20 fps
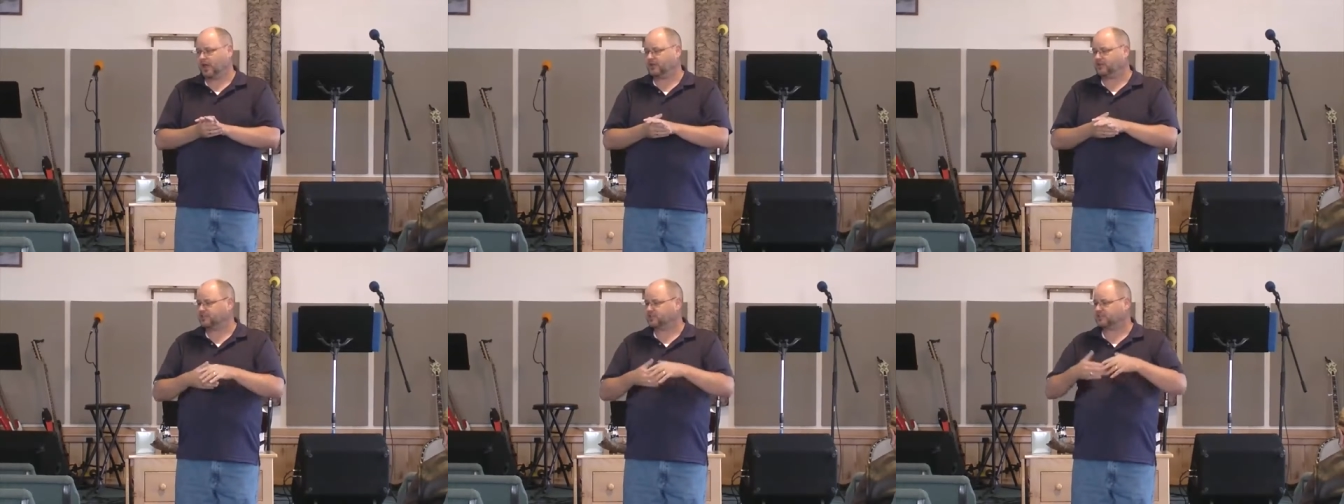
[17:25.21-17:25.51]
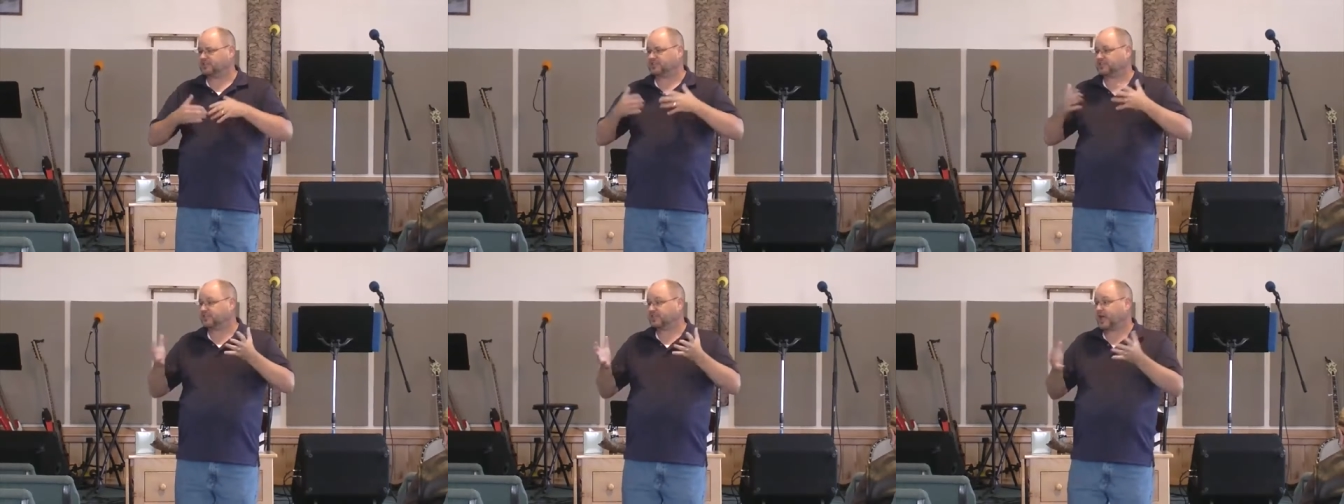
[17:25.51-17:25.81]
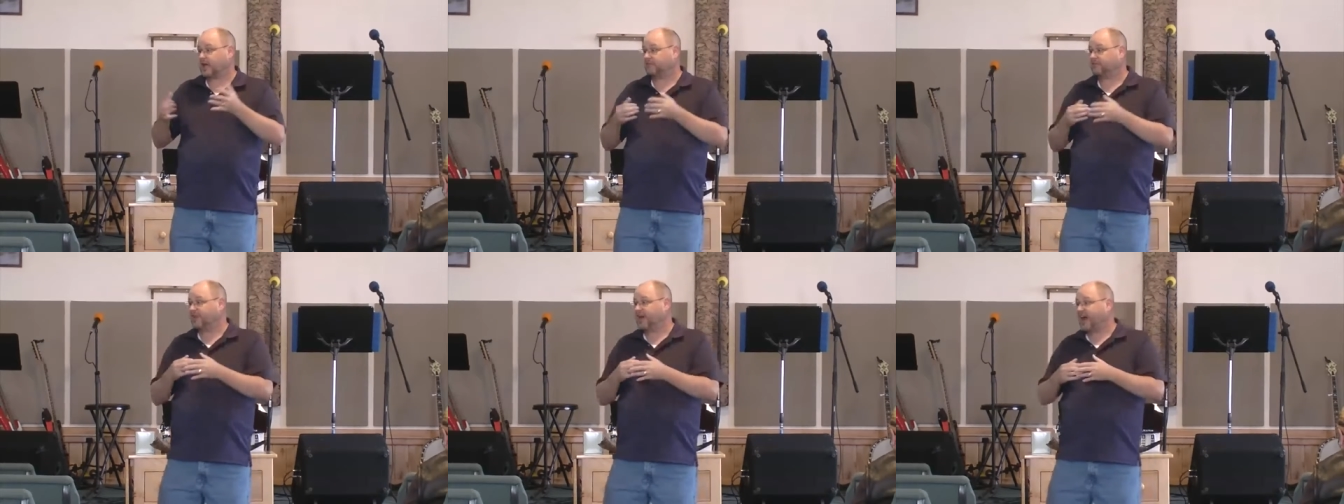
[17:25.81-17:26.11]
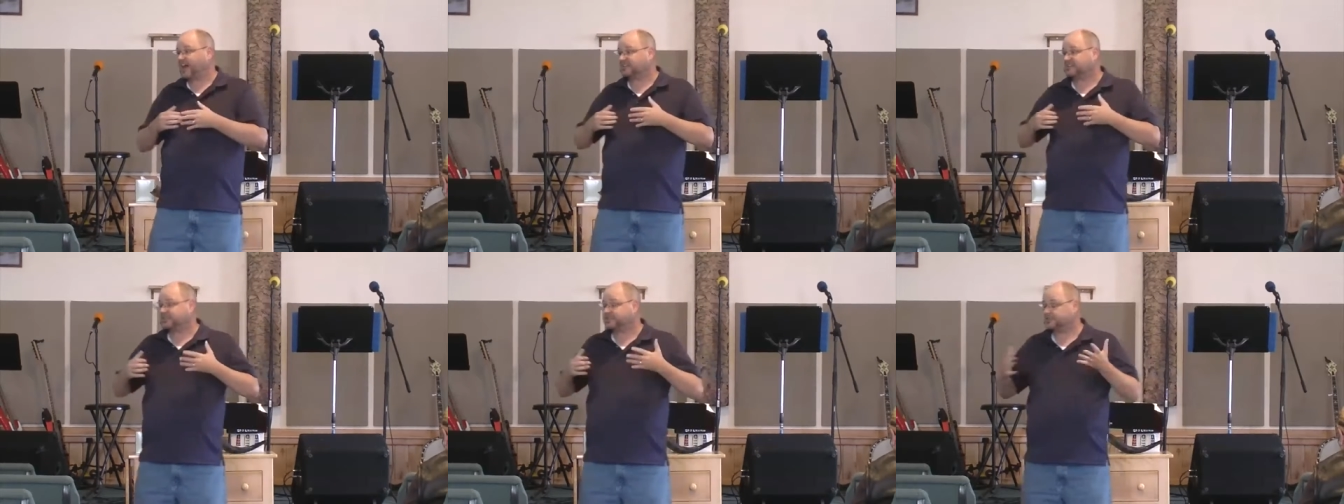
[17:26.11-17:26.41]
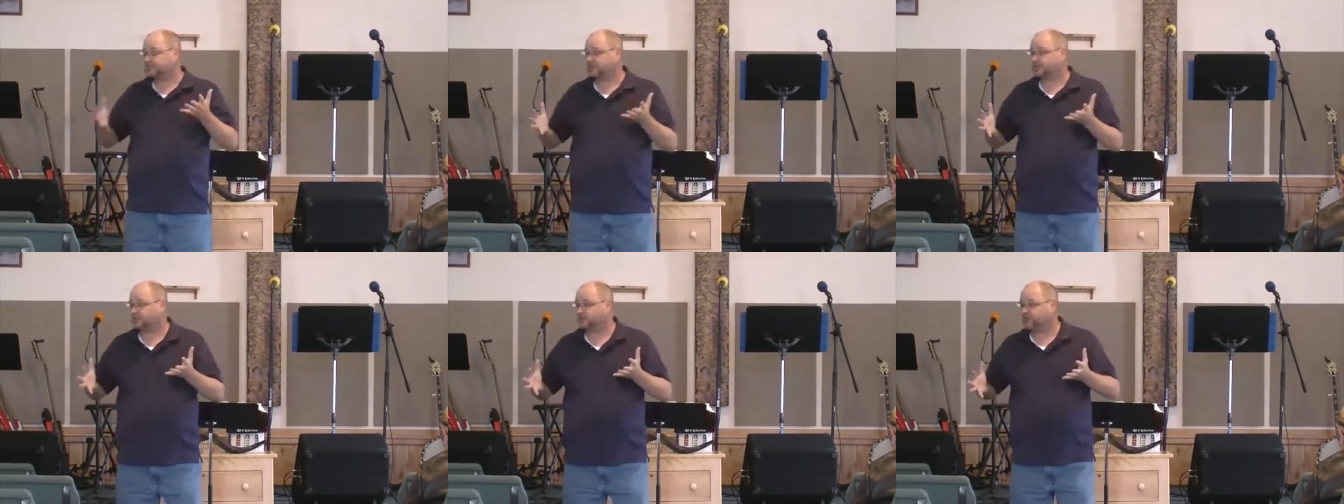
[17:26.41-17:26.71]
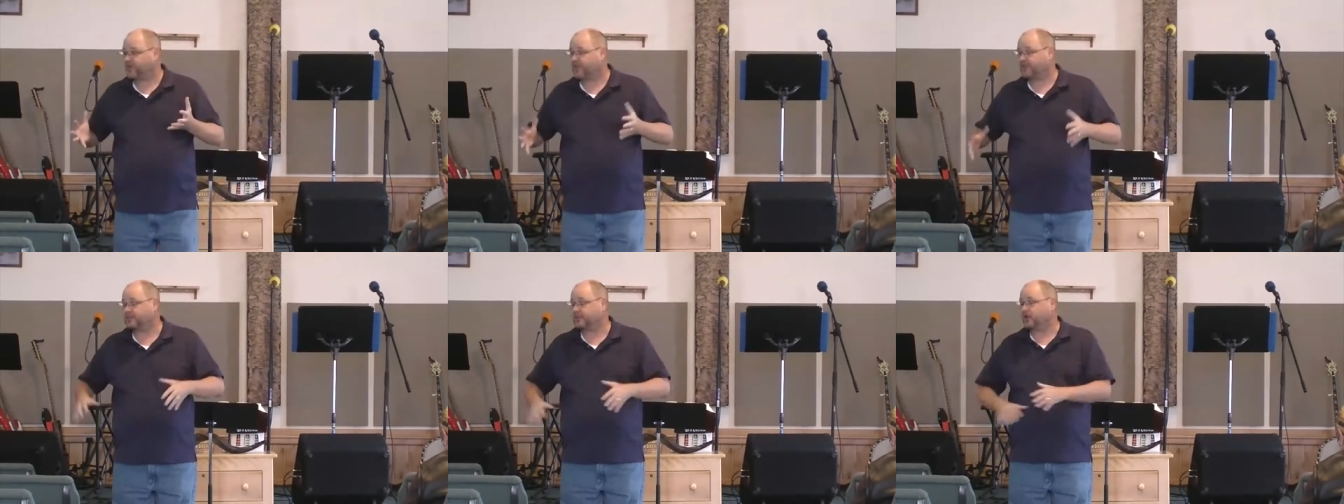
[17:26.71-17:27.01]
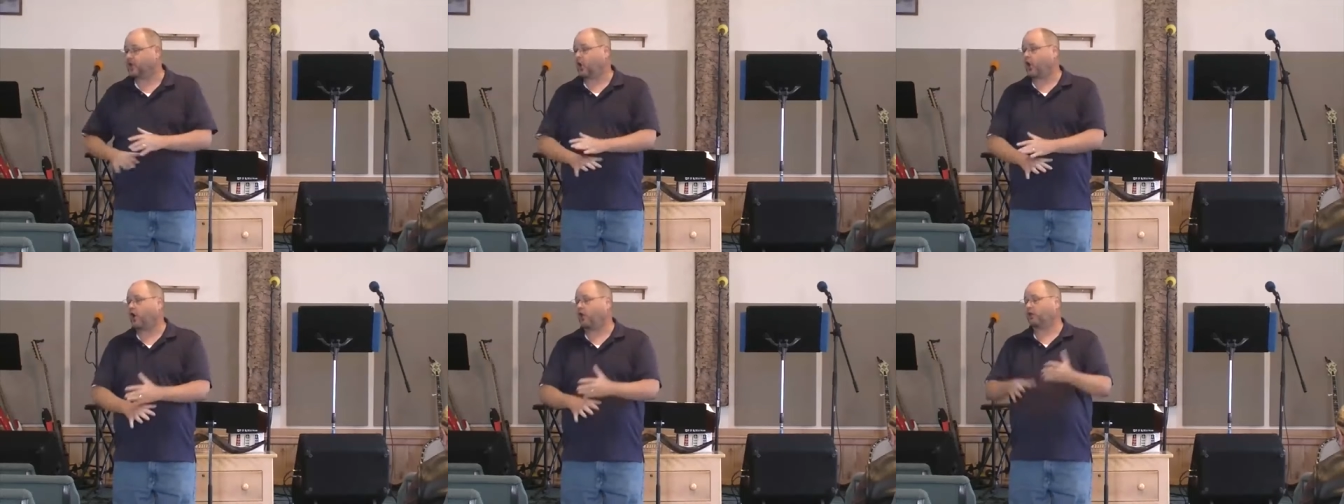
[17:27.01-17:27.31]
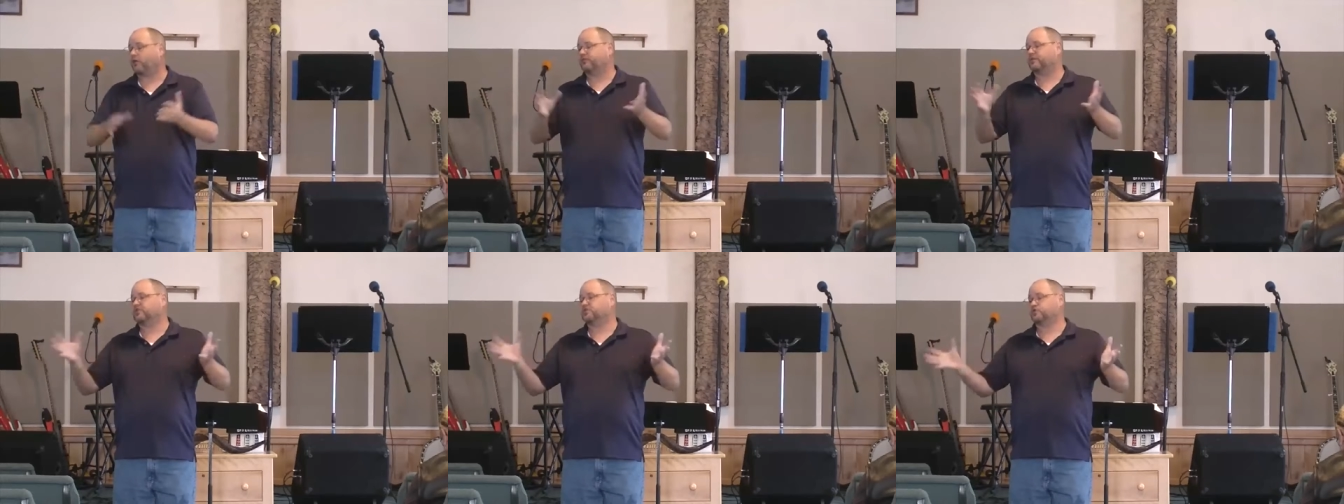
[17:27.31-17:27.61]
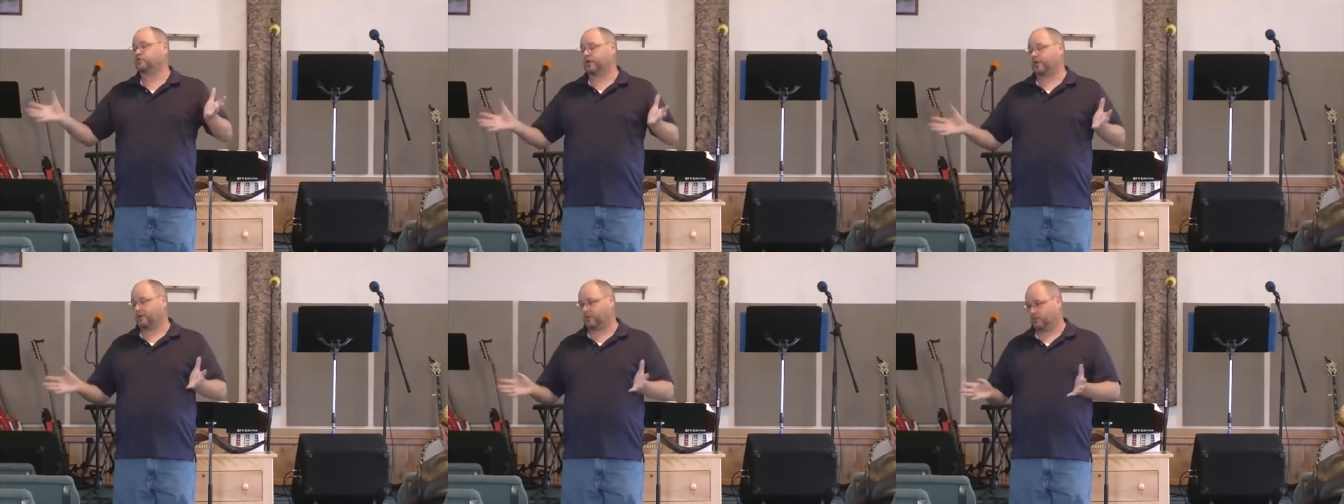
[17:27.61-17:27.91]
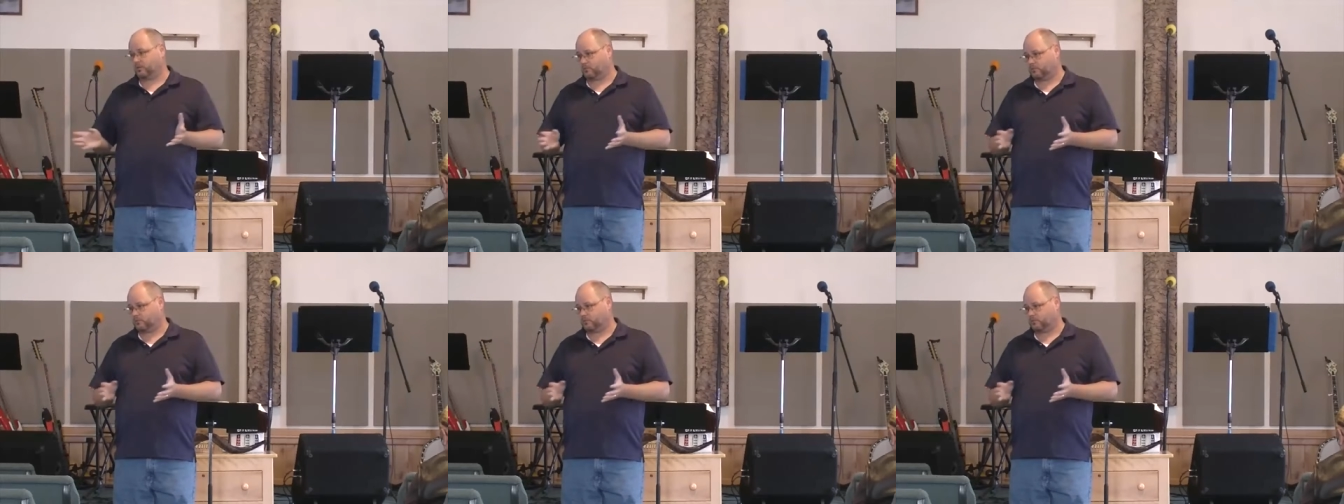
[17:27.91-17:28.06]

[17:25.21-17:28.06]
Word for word: And Jesus says, I have not seen such faith in all of Israel.